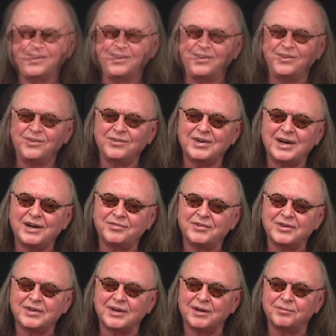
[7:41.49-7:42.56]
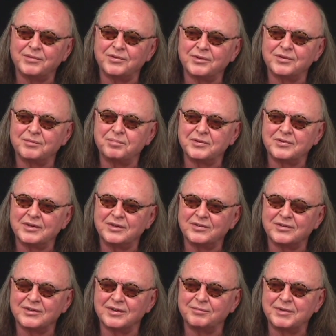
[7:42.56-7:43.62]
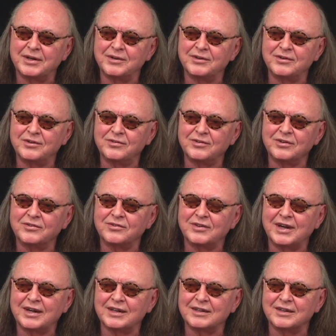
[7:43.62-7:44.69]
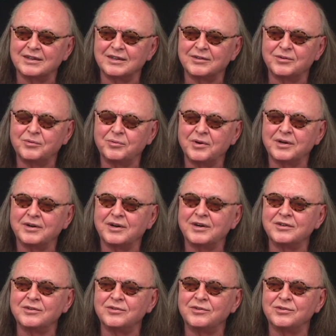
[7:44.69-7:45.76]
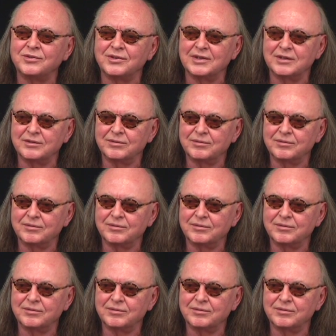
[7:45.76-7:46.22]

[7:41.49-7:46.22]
You have to come to a position about just exactly what are you doing